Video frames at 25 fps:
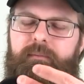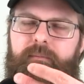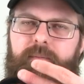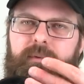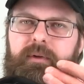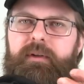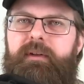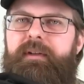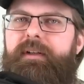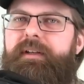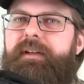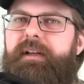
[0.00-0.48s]

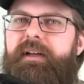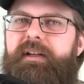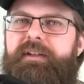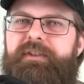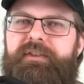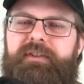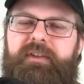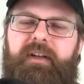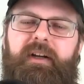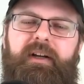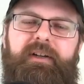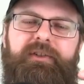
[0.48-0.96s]
Really
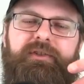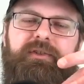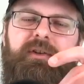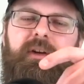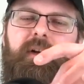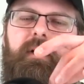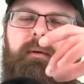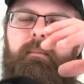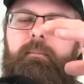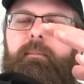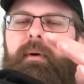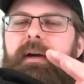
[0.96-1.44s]
nice touch
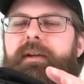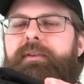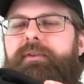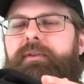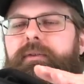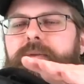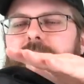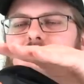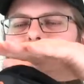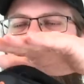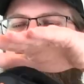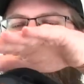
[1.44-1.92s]
by
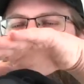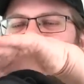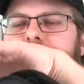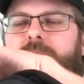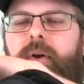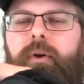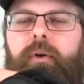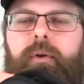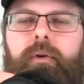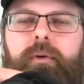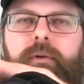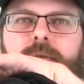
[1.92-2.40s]
doing this
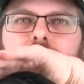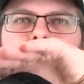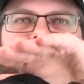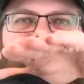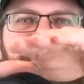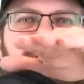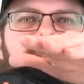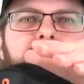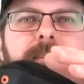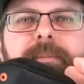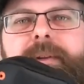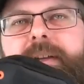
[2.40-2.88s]
whole
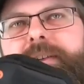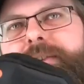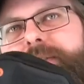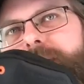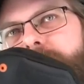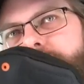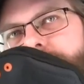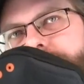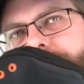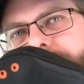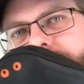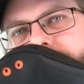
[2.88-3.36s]
shape that's
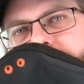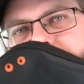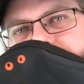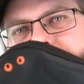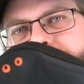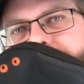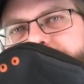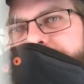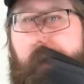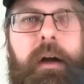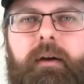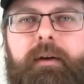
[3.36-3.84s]
going on
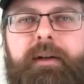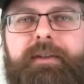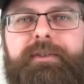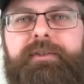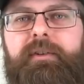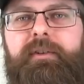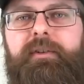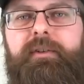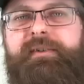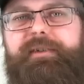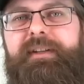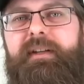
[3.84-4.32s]
here. All right,
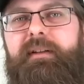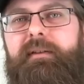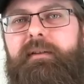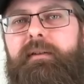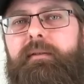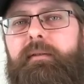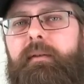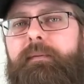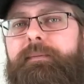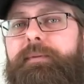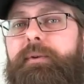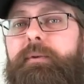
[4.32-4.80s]
so let's get
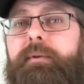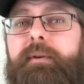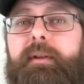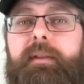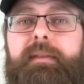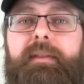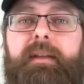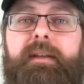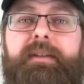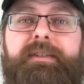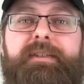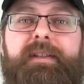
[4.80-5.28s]
to a few of
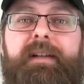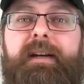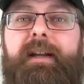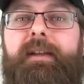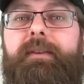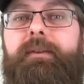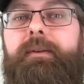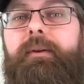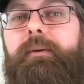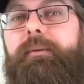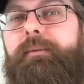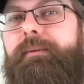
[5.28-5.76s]
the things that
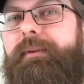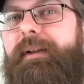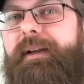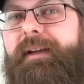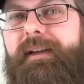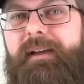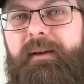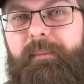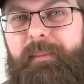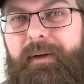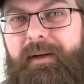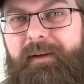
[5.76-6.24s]
I don't
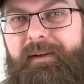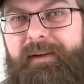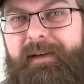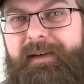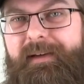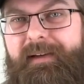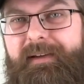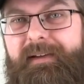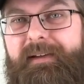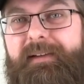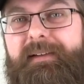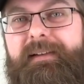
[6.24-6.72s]
like about
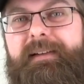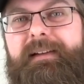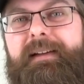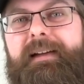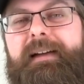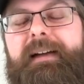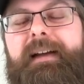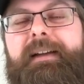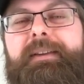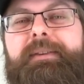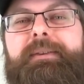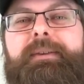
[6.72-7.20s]
it, huh?
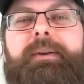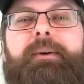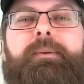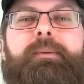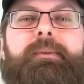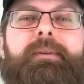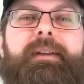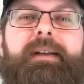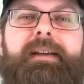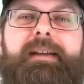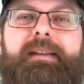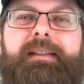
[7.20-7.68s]
I
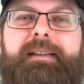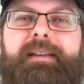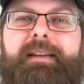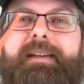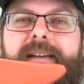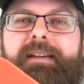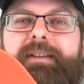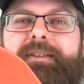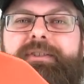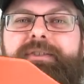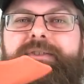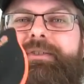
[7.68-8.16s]
don't like
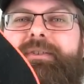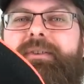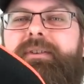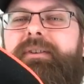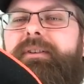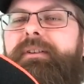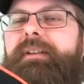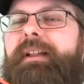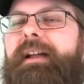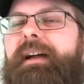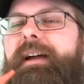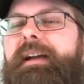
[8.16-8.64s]
the
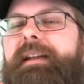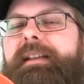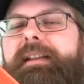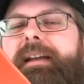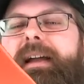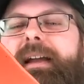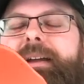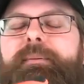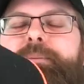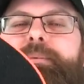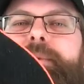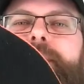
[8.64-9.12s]
insole. I,
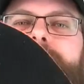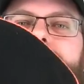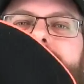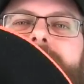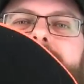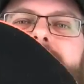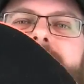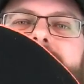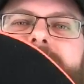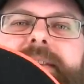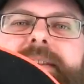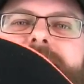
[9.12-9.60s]
I
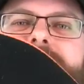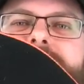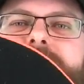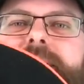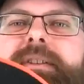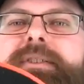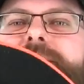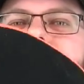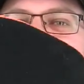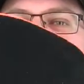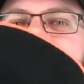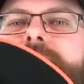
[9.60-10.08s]
really hate this
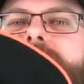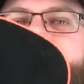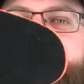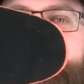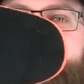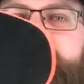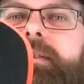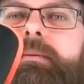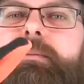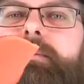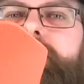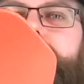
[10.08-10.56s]
insole
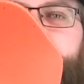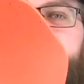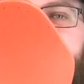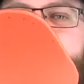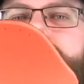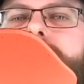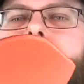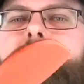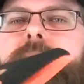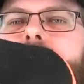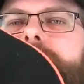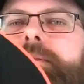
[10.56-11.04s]
that
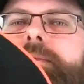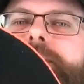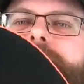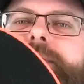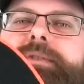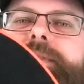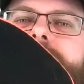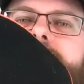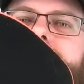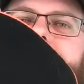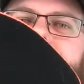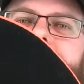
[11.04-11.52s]
Timberland Pro
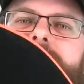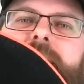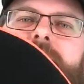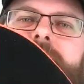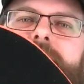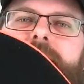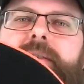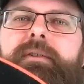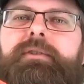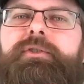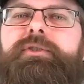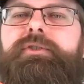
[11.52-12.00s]
uses
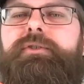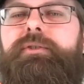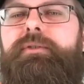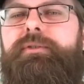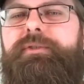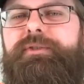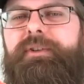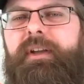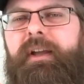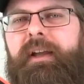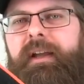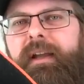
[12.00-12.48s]
inside their
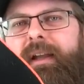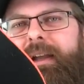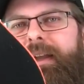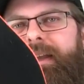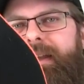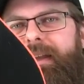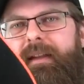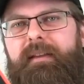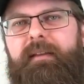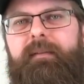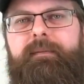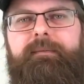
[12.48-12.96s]
shoes.
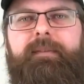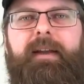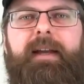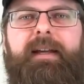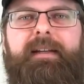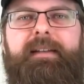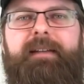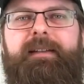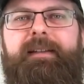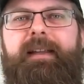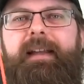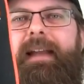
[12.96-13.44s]
And the
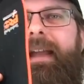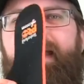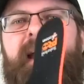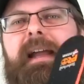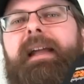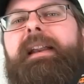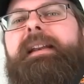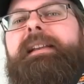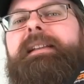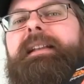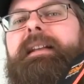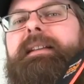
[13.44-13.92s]
fact that they
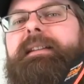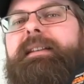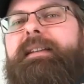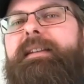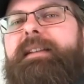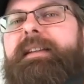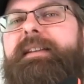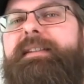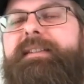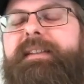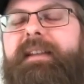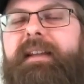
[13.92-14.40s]
added it
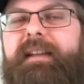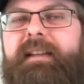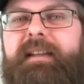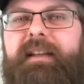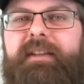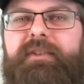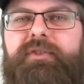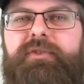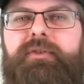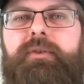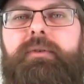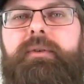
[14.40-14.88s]
to this thing
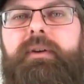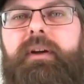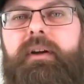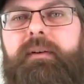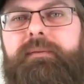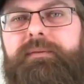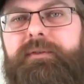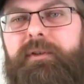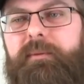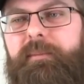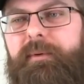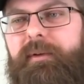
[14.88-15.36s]
that's so
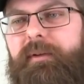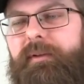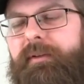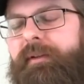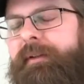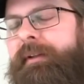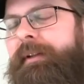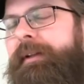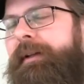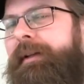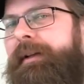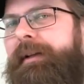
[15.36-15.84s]

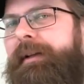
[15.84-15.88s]
comfortable,